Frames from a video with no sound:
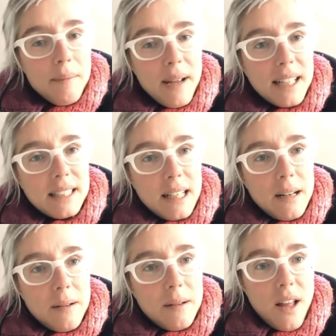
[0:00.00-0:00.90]
it makes
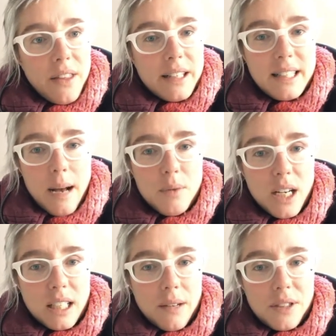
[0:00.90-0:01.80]
them the
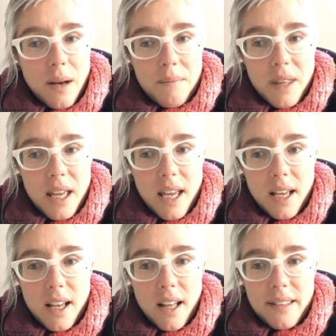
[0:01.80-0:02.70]
subject of
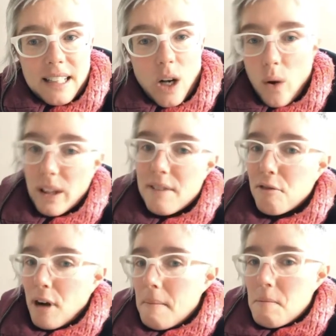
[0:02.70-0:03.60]
something that's only
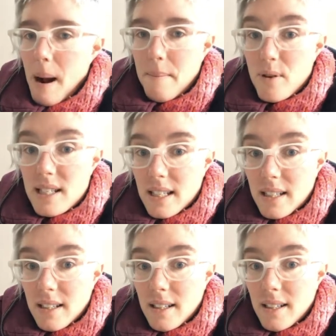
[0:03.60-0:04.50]
framed by prison.